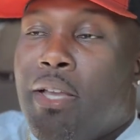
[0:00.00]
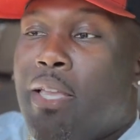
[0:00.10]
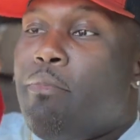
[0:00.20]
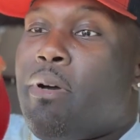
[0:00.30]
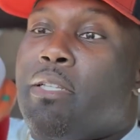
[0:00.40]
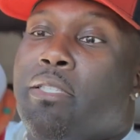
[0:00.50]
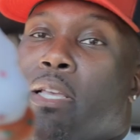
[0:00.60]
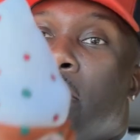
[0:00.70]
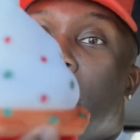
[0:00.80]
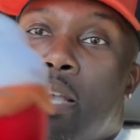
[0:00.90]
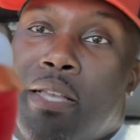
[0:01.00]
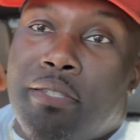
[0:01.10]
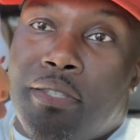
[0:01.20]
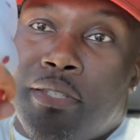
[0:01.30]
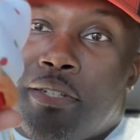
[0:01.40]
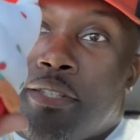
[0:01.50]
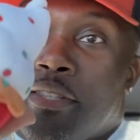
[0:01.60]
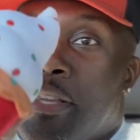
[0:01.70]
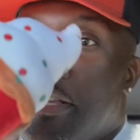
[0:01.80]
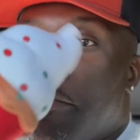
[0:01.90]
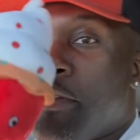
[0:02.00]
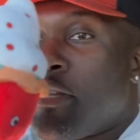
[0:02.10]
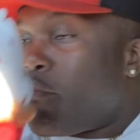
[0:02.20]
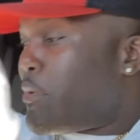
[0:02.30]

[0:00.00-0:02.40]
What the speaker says: He about the same size as this little thing, man.